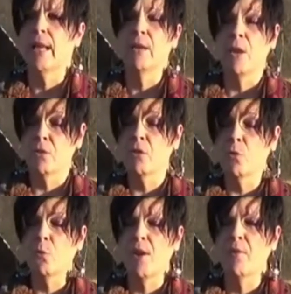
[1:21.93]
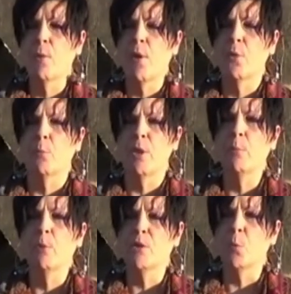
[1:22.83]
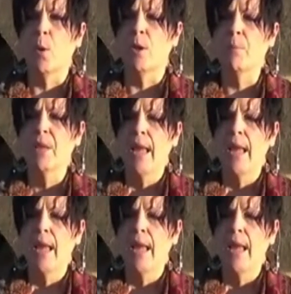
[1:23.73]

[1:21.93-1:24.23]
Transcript: and quite a few other people as well.